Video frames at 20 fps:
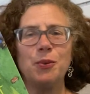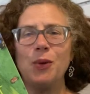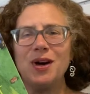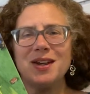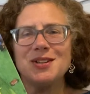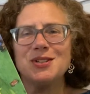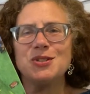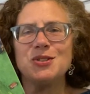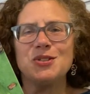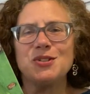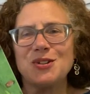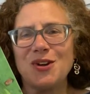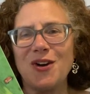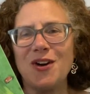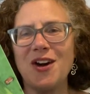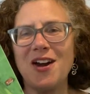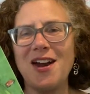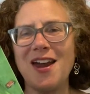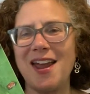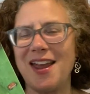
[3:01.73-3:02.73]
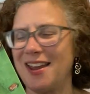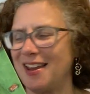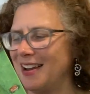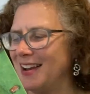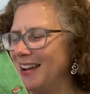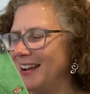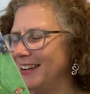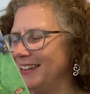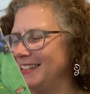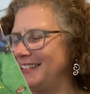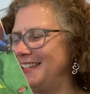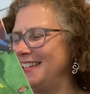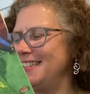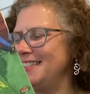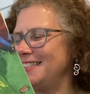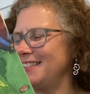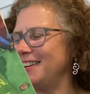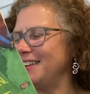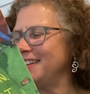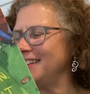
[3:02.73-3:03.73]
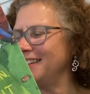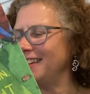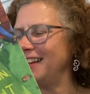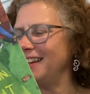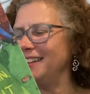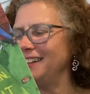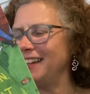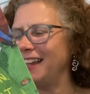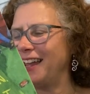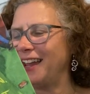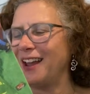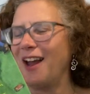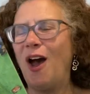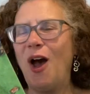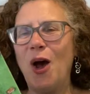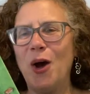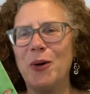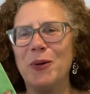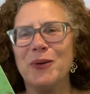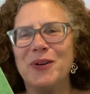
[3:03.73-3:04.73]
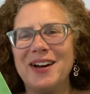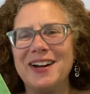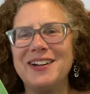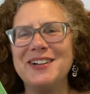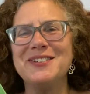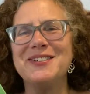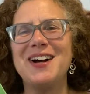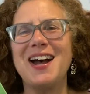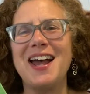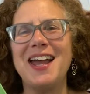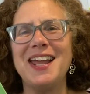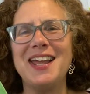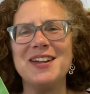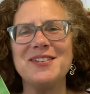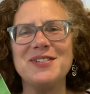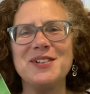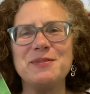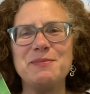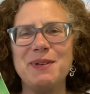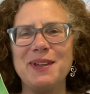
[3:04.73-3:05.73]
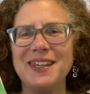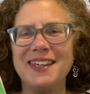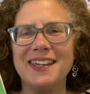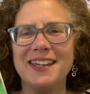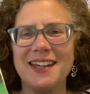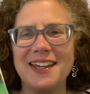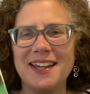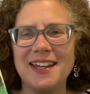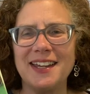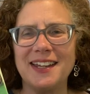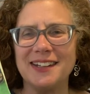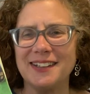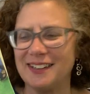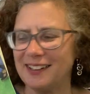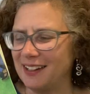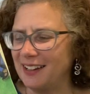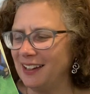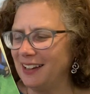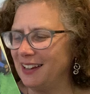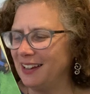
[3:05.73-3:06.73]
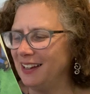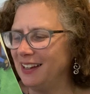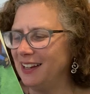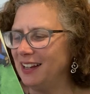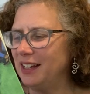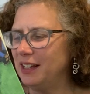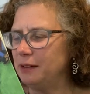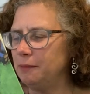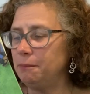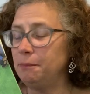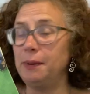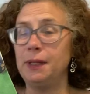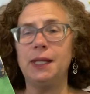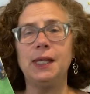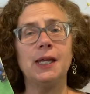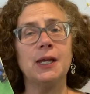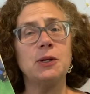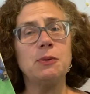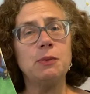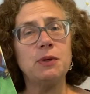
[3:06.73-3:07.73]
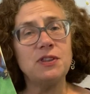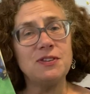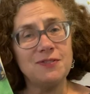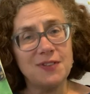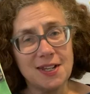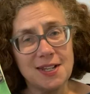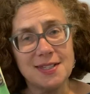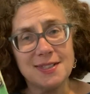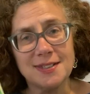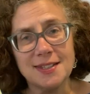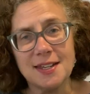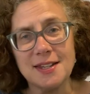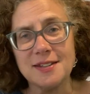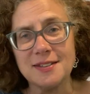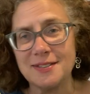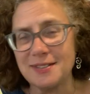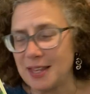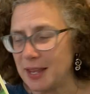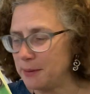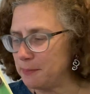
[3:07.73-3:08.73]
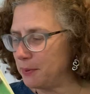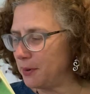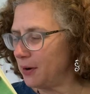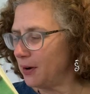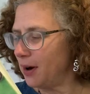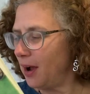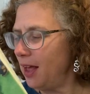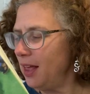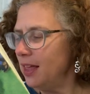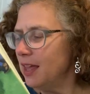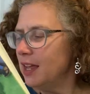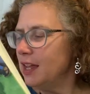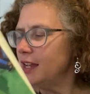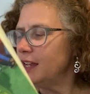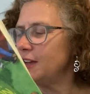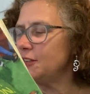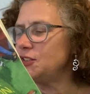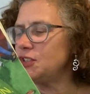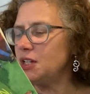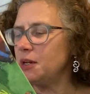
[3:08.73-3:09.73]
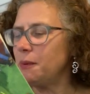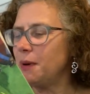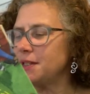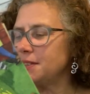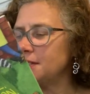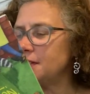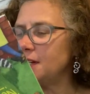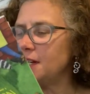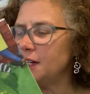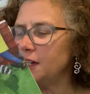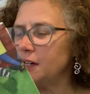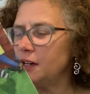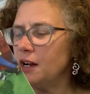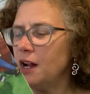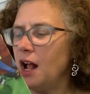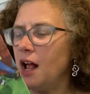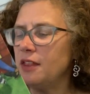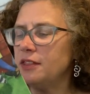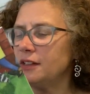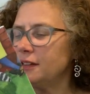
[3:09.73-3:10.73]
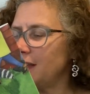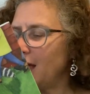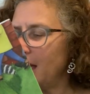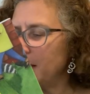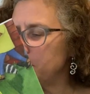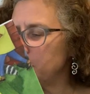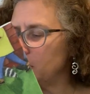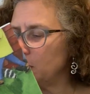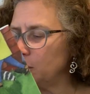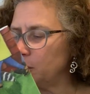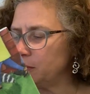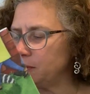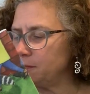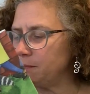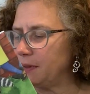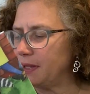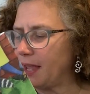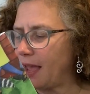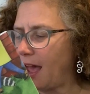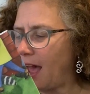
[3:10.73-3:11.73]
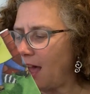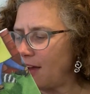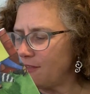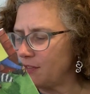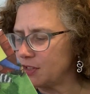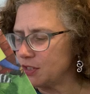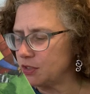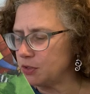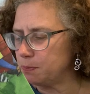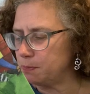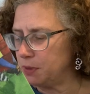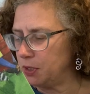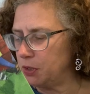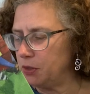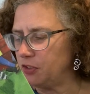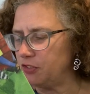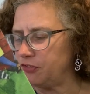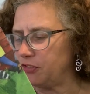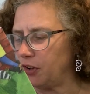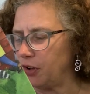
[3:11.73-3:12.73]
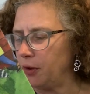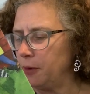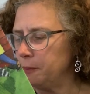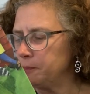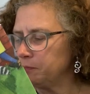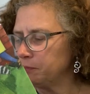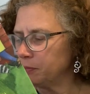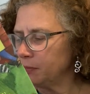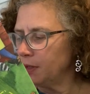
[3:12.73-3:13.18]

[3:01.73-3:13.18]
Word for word: What a story! She started giggling. Where do I even begin? Begin with Vincent, said Pearl. If she wasn't here, the library wouldn't be half as beautiful.